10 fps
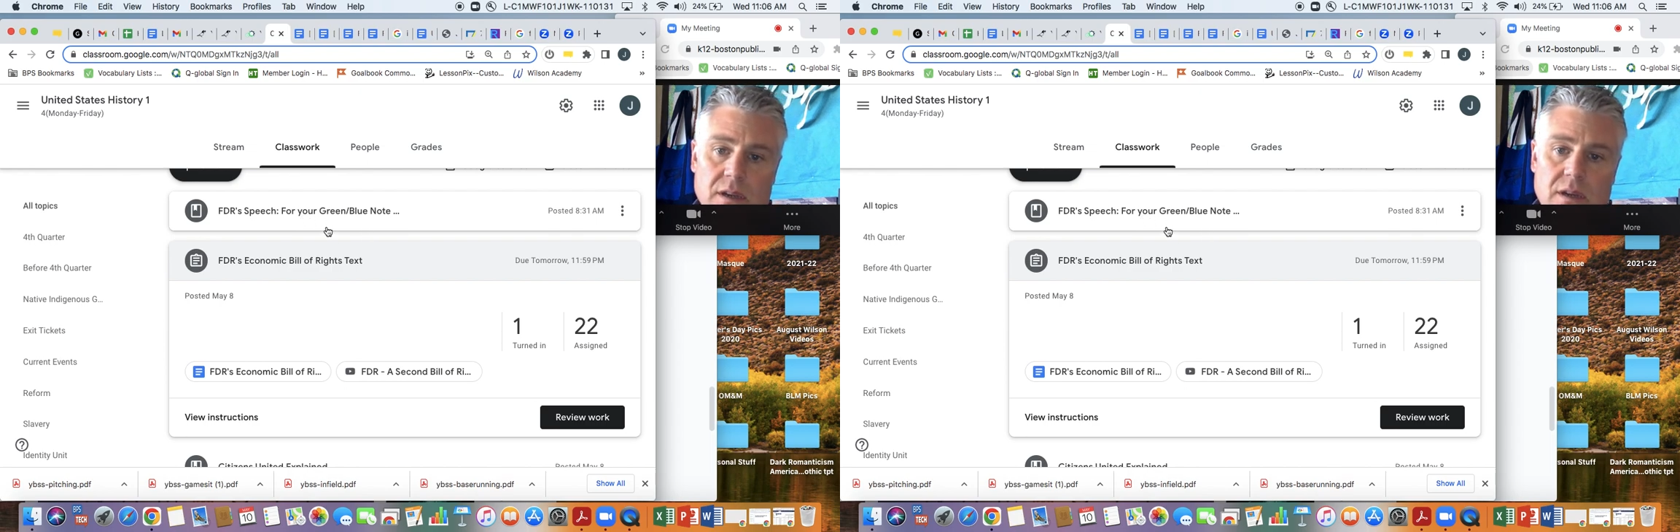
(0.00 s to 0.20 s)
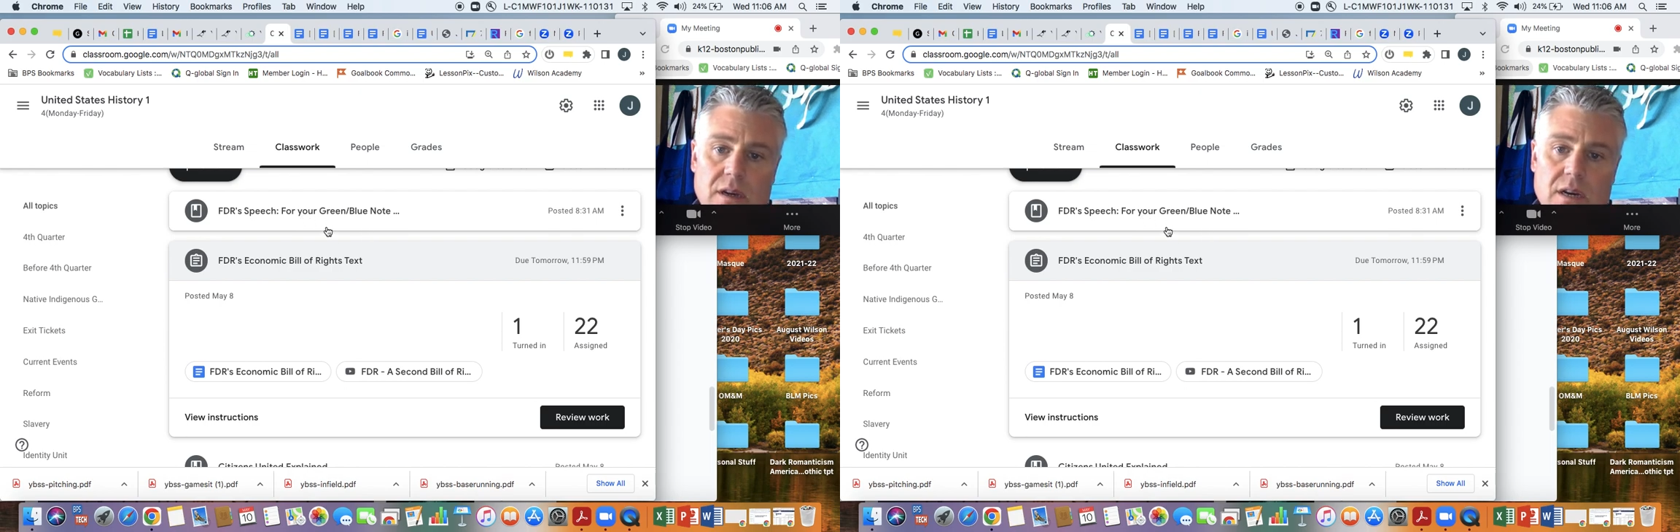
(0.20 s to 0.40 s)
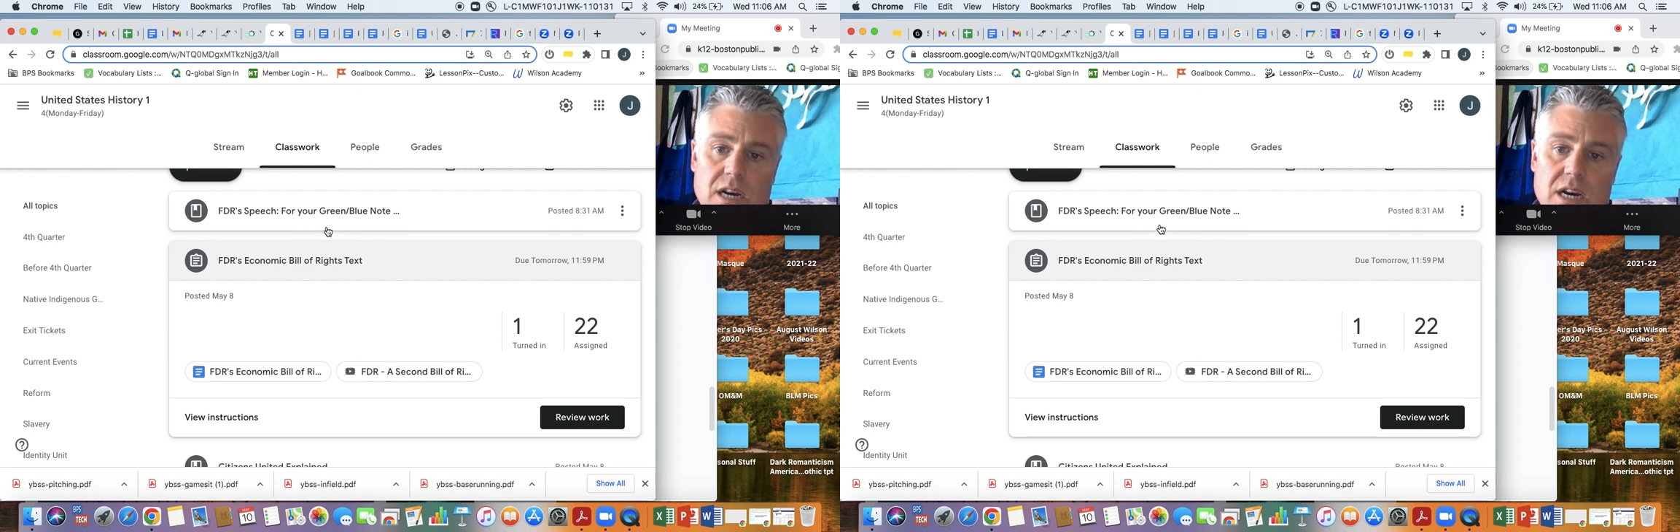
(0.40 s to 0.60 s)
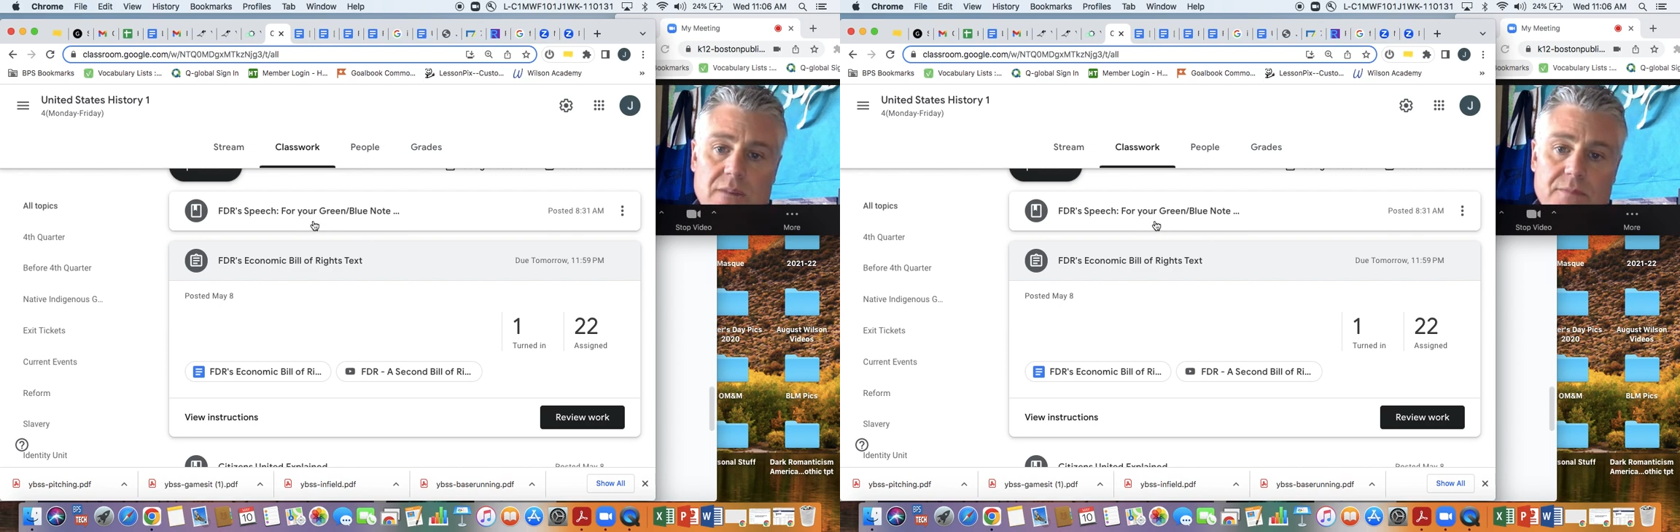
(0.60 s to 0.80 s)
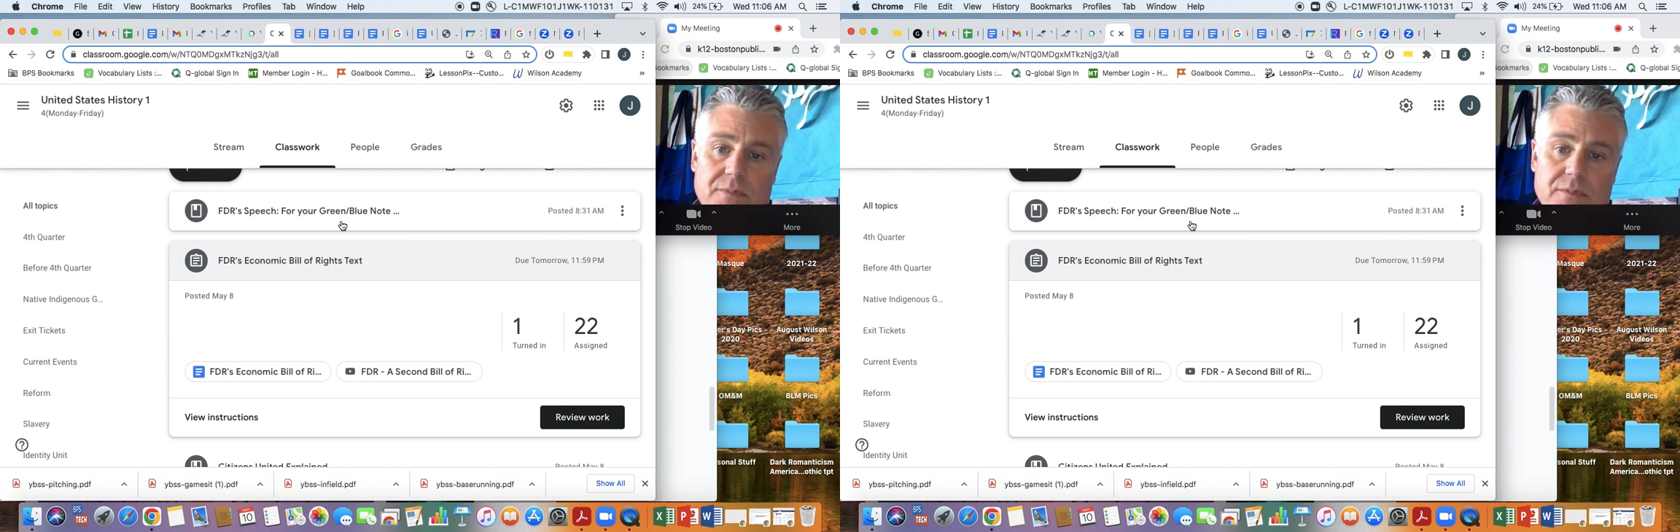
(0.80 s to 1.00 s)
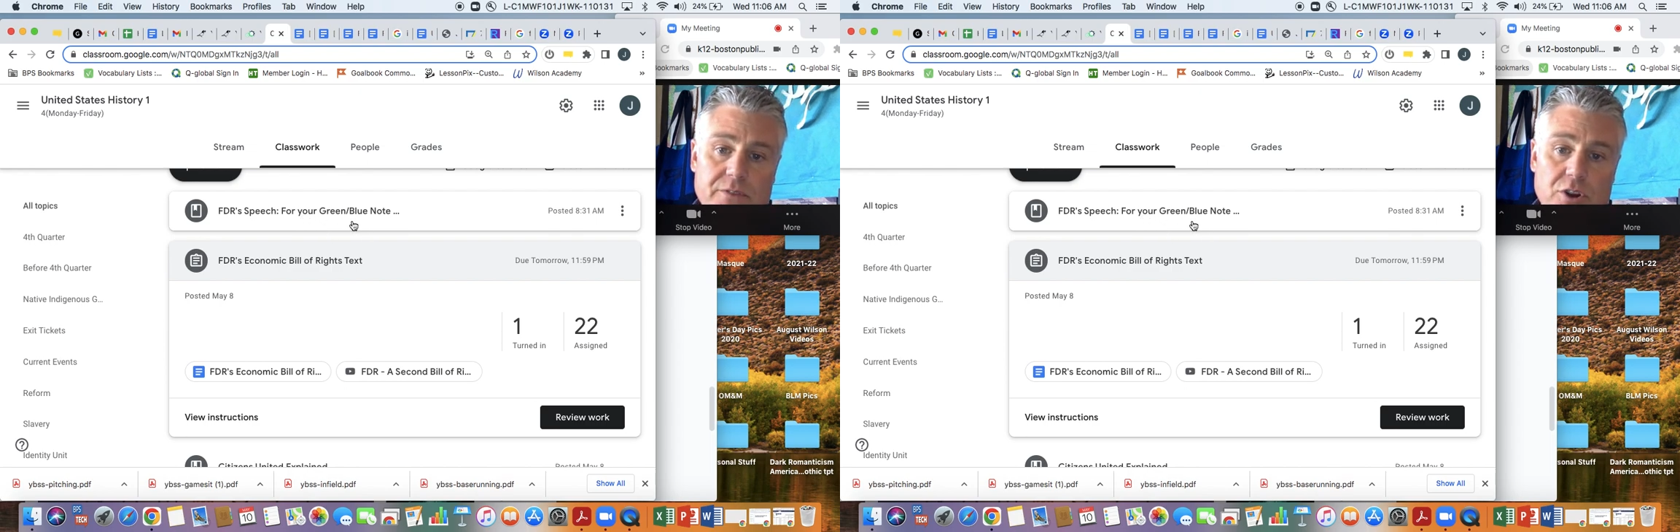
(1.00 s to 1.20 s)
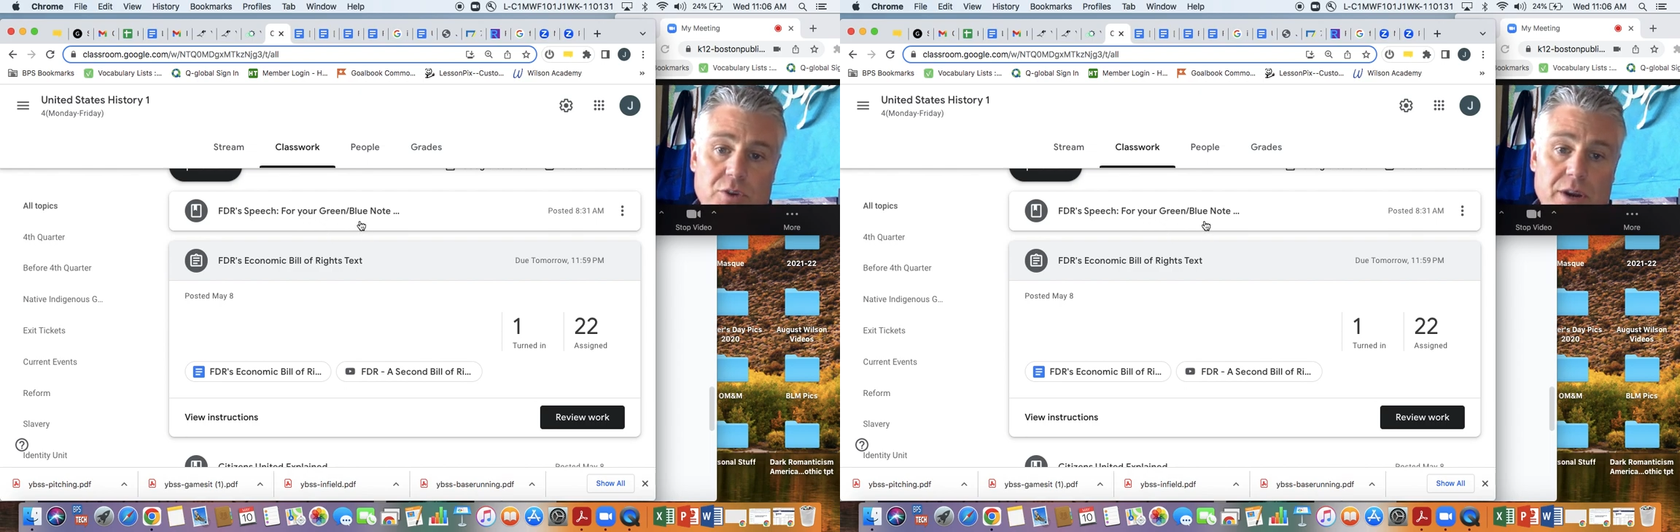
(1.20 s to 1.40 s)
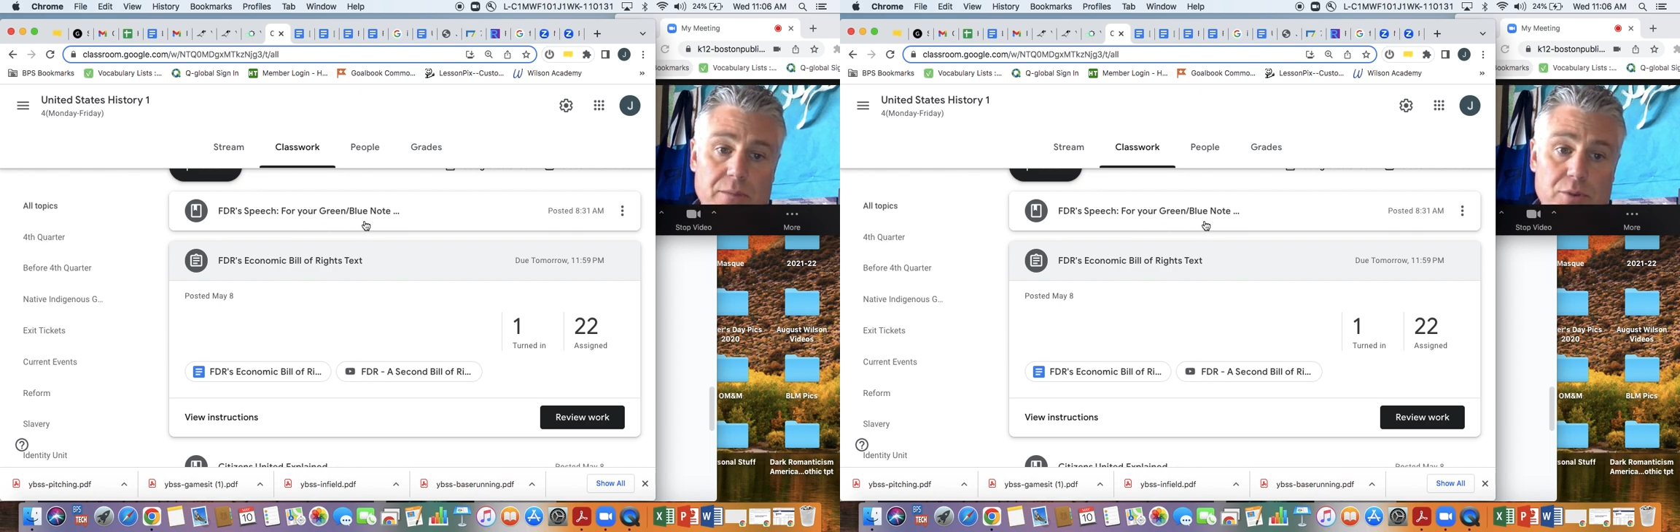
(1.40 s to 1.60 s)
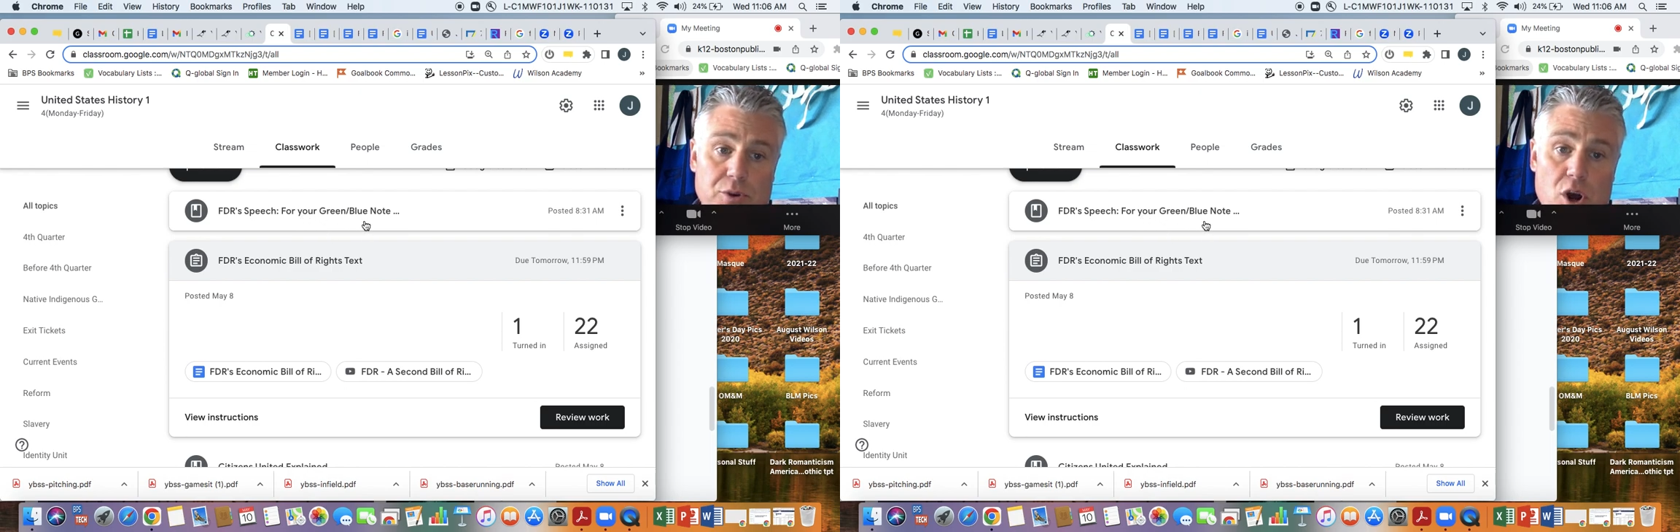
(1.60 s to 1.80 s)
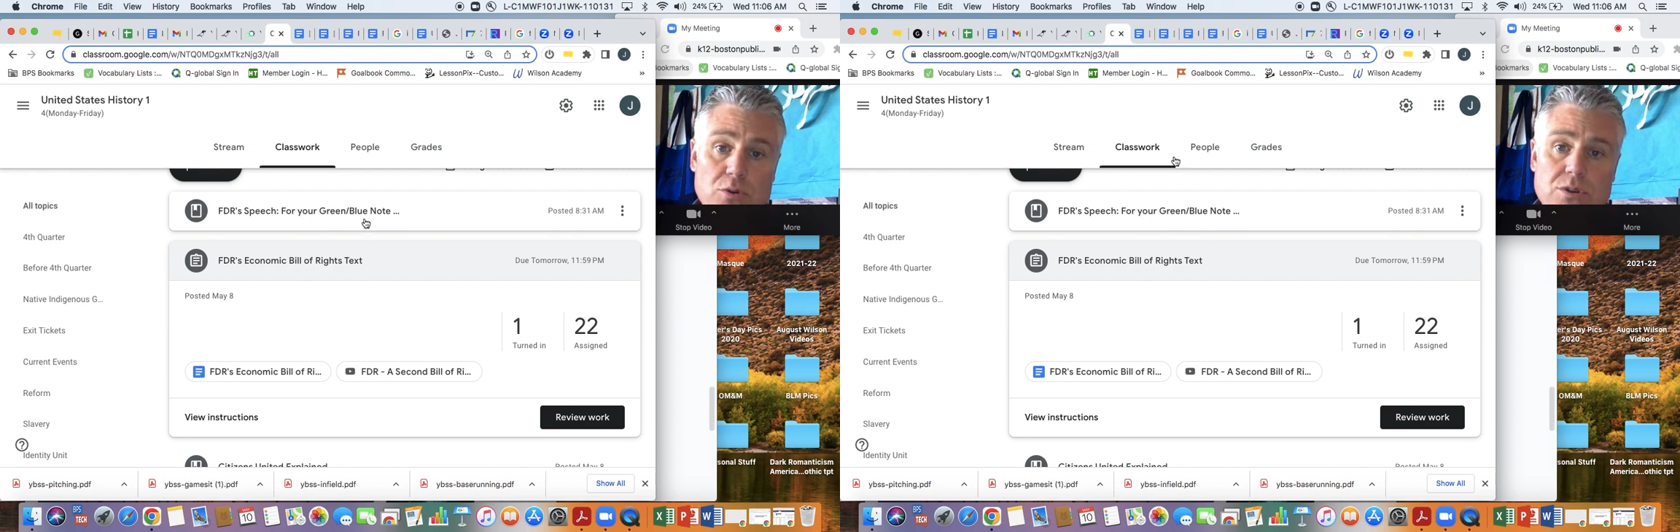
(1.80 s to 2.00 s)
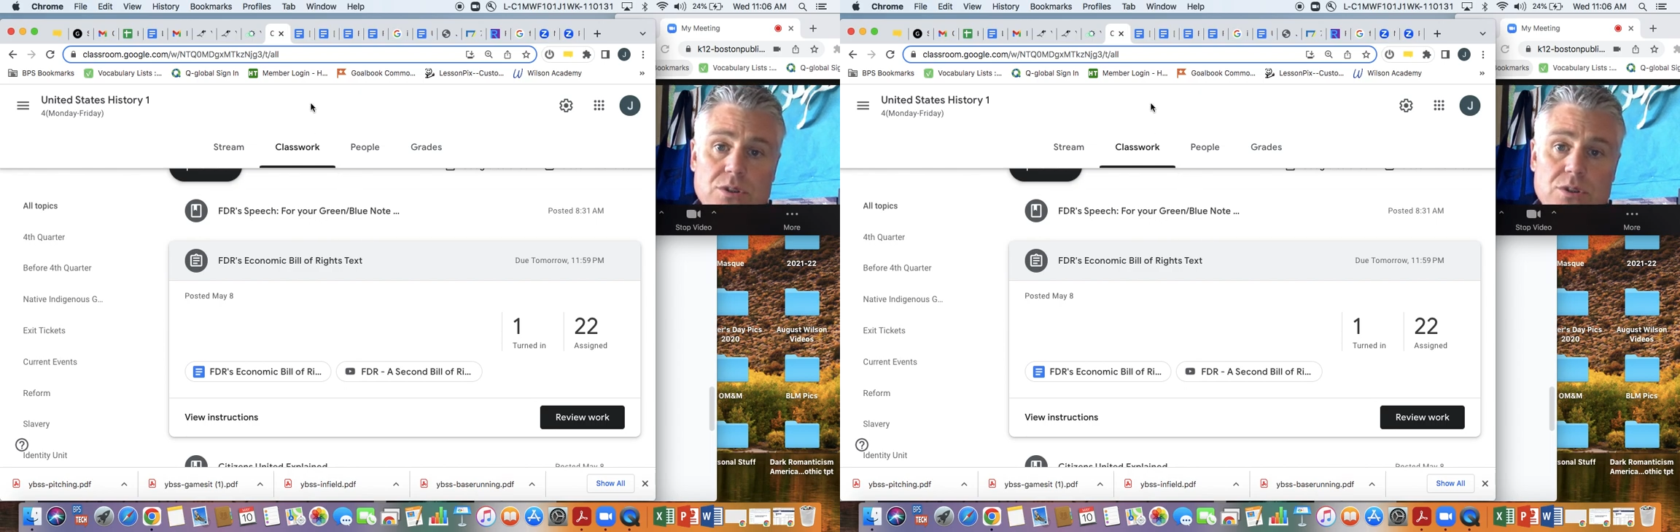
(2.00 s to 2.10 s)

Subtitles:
for your green and blue notes,